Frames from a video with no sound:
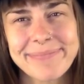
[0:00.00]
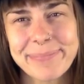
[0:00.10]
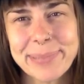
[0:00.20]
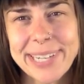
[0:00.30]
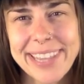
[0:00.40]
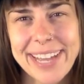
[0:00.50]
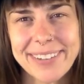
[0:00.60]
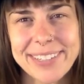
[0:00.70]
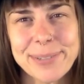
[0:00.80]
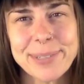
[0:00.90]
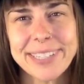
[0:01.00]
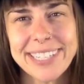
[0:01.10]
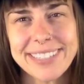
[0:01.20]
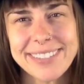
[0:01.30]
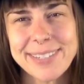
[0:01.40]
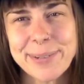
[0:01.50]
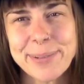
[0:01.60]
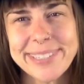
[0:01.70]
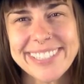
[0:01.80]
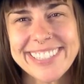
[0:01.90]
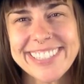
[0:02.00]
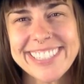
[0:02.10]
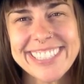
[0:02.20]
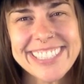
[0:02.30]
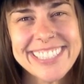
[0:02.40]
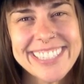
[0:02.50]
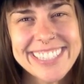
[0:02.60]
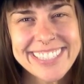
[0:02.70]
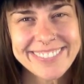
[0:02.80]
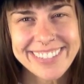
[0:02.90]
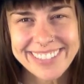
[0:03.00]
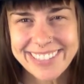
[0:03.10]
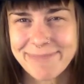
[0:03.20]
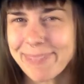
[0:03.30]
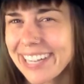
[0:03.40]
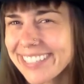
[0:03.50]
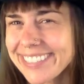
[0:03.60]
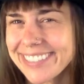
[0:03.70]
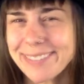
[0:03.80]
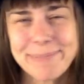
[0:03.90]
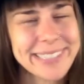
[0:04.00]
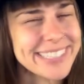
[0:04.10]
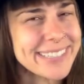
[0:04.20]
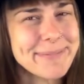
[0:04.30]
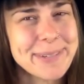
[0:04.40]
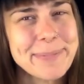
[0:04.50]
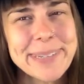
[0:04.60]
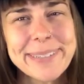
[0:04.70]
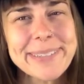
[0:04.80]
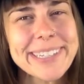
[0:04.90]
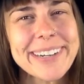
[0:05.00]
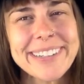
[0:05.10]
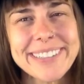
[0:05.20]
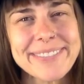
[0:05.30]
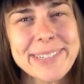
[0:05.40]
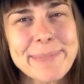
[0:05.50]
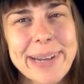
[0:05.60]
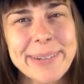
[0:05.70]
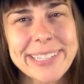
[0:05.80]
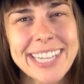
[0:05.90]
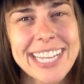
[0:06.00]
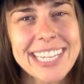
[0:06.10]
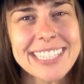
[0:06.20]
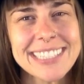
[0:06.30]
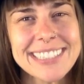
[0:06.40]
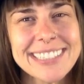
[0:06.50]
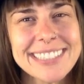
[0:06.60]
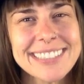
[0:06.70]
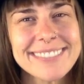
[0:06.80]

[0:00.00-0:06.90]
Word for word: Breathe out and release your resistance. Welcome back to the present moment where all of your power lies.